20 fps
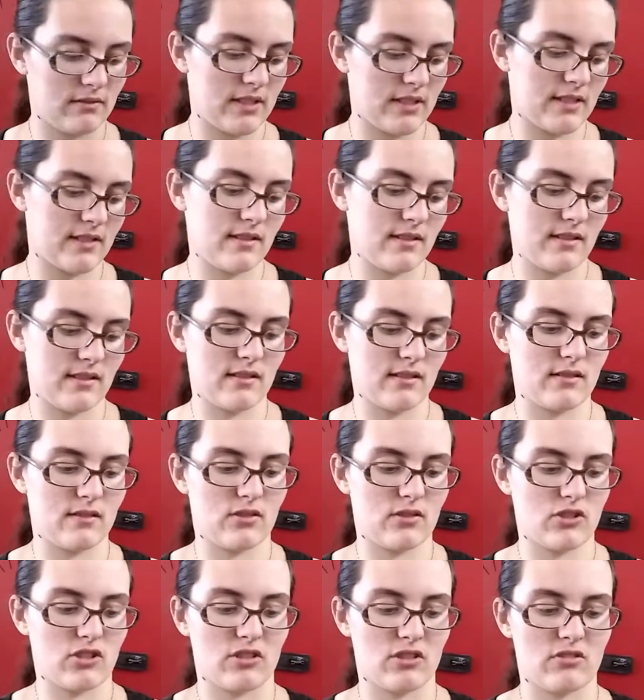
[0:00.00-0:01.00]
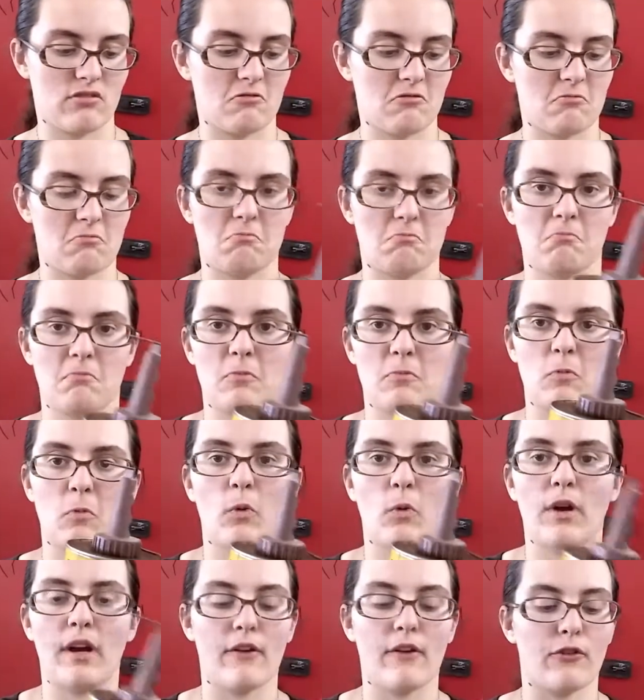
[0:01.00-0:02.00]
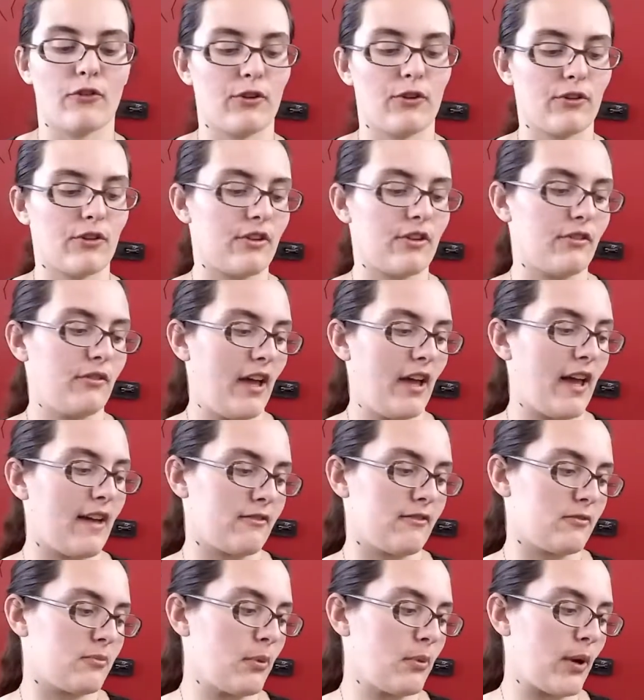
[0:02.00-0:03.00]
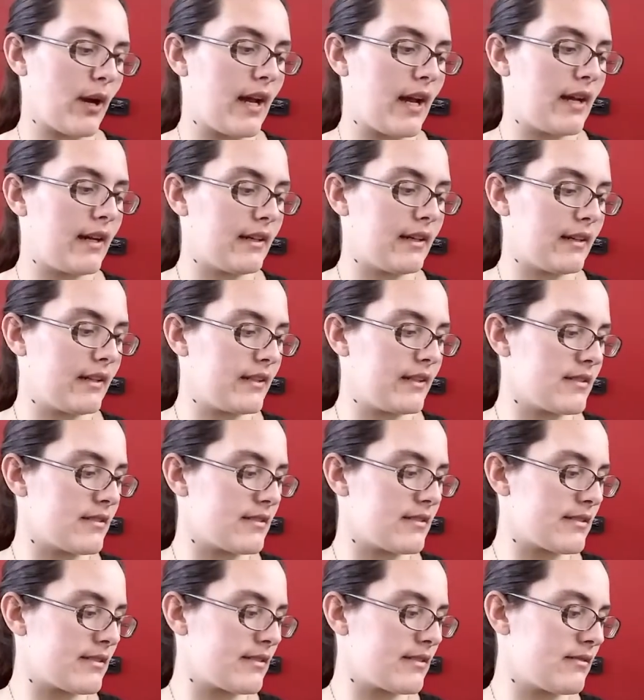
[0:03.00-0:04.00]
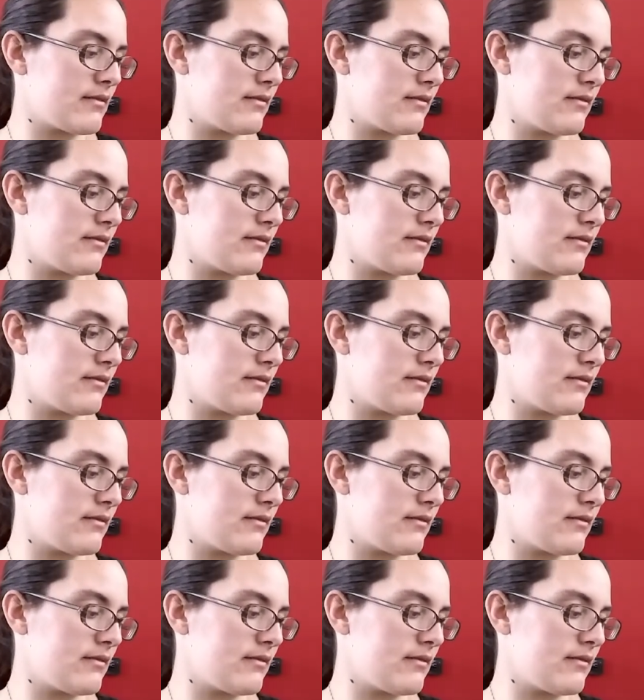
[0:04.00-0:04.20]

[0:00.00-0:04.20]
This is just whatever the F brand is.